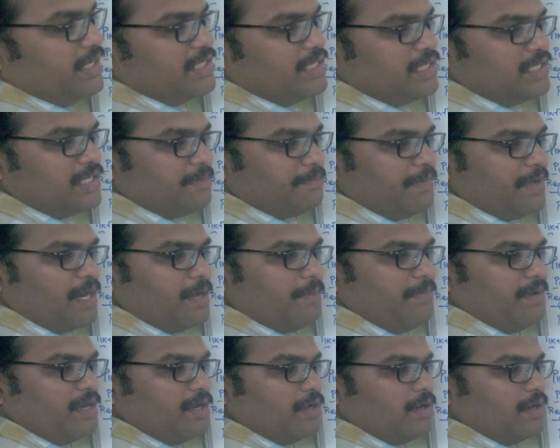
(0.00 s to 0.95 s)
decision
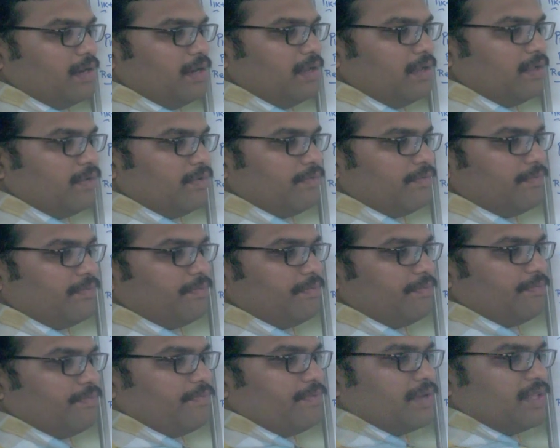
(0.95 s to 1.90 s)
parameter
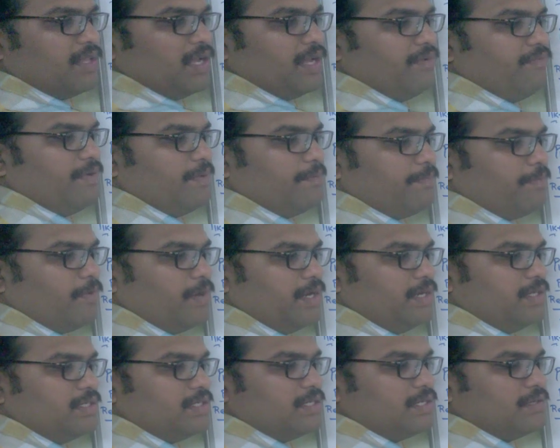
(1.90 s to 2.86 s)
for the given
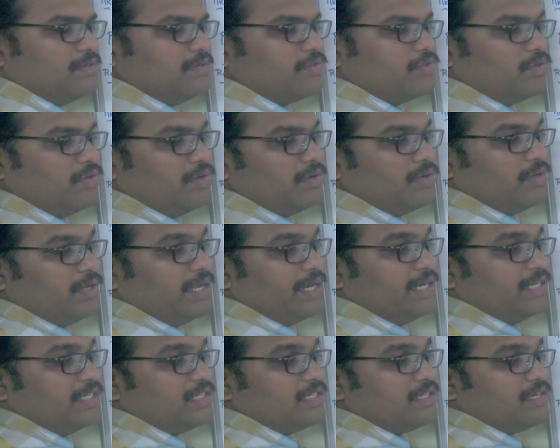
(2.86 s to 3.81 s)
points. So the
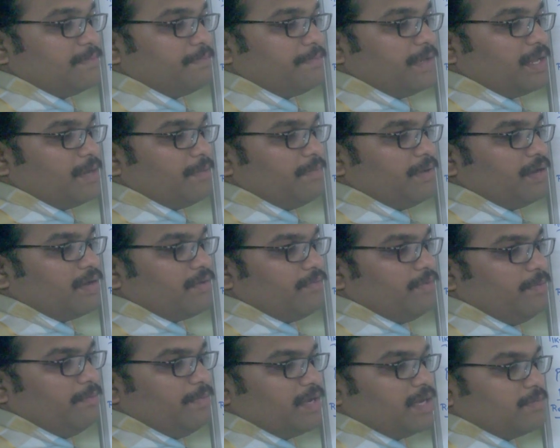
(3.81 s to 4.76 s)
decision parameter
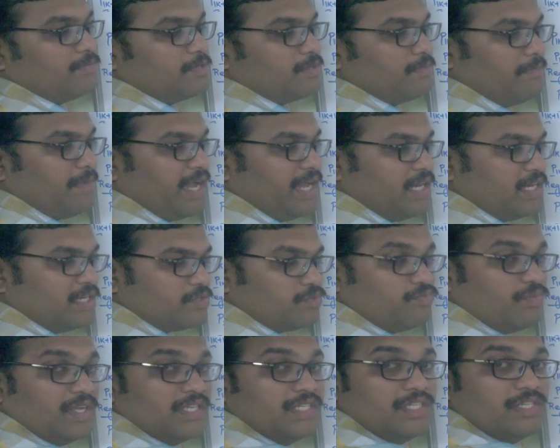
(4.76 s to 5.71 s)
will become minus
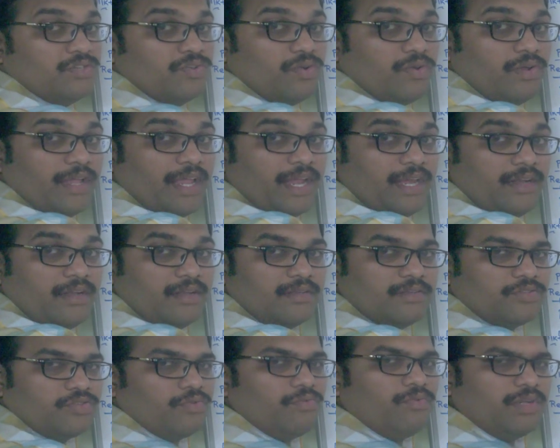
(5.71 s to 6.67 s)
108.
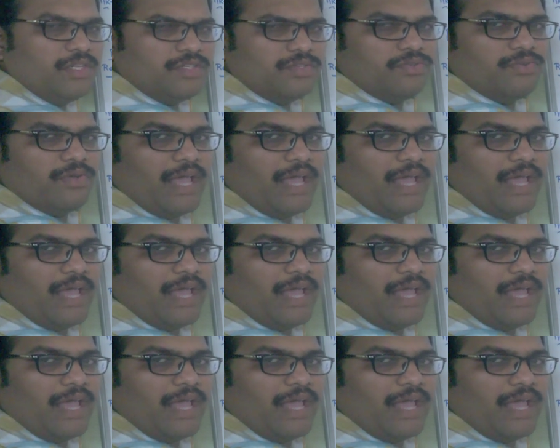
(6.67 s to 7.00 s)
So once you